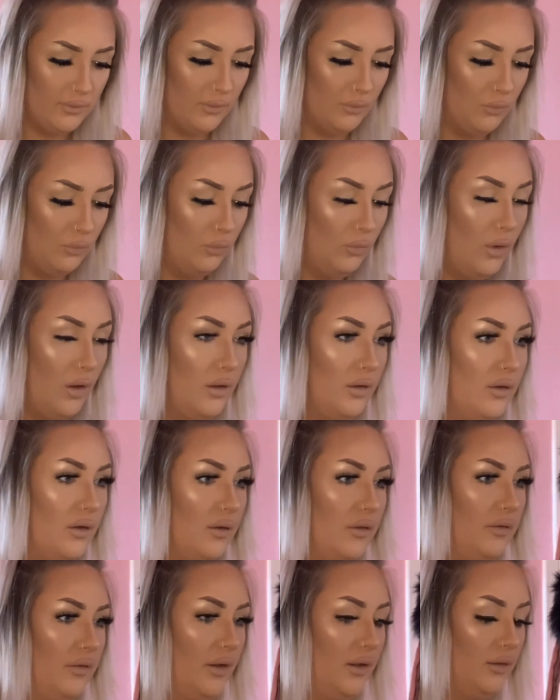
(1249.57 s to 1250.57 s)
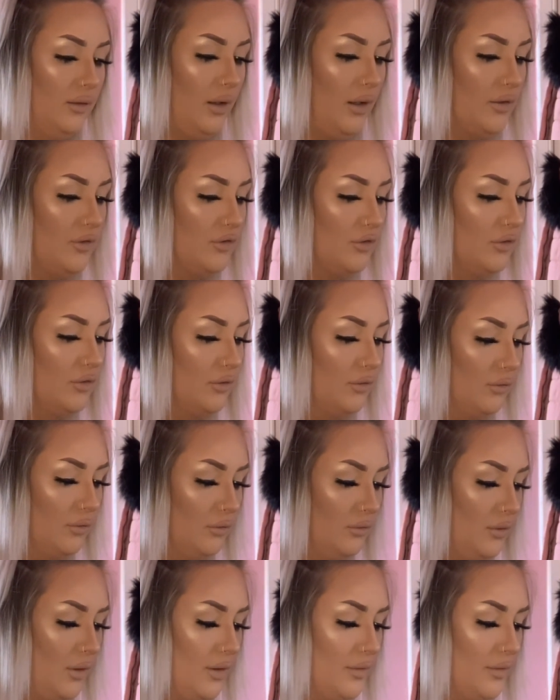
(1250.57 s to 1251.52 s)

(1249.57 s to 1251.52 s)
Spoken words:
The one thing that I do though